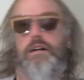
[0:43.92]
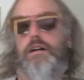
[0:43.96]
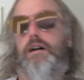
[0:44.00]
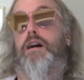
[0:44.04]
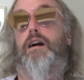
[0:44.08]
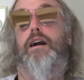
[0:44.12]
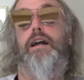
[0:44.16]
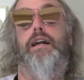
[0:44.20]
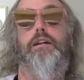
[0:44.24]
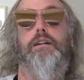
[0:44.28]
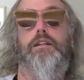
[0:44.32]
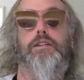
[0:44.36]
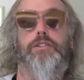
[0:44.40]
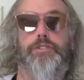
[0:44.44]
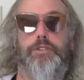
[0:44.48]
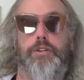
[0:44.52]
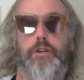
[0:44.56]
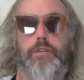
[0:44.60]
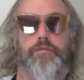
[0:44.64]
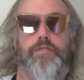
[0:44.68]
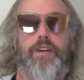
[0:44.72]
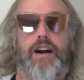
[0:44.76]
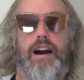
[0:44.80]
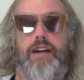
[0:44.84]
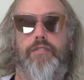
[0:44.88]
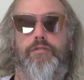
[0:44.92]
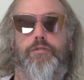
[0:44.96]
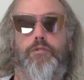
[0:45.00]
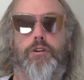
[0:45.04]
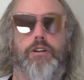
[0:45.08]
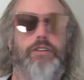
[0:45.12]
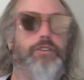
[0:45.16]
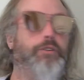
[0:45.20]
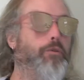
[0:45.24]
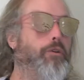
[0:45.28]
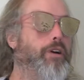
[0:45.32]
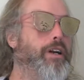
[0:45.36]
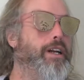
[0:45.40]
All right, let's do it. 5,
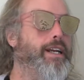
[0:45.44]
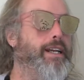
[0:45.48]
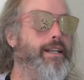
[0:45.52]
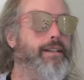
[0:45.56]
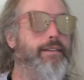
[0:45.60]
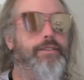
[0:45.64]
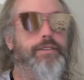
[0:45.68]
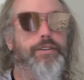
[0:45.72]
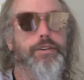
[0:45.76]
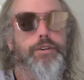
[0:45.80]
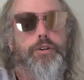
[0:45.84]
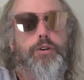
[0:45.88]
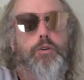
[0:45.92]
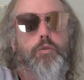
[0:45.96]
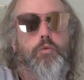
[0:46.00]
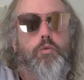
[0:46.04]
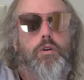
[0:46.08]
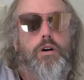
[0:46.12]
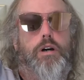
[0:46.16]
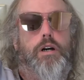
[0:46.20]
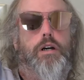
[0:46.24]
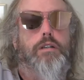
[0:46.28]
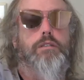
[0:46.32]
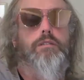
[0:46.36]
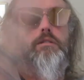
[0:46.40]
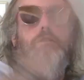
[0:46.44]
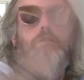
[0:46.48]
4, 3, 2, 1.